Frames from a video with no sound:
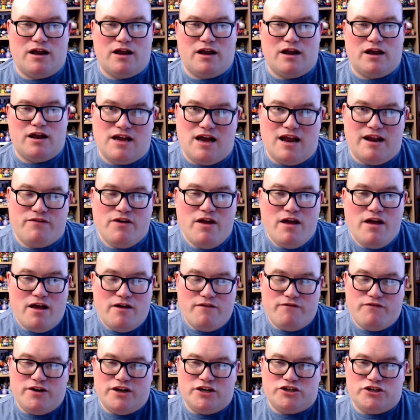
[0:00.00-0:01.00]
kind of
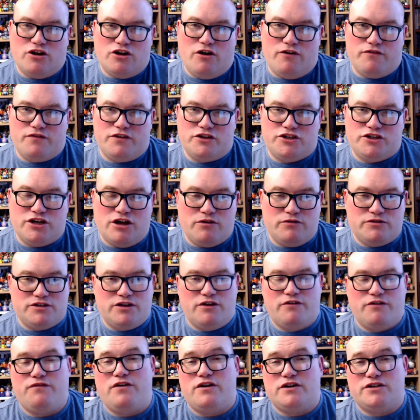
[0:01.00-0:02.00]
finish off the show.
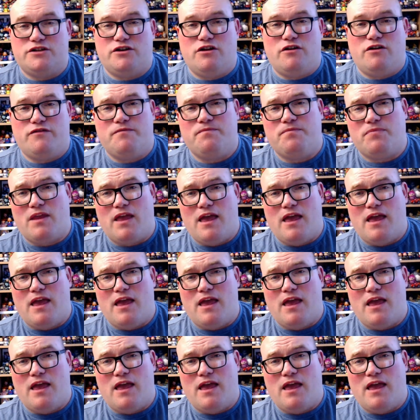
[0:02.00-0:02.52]
So first off,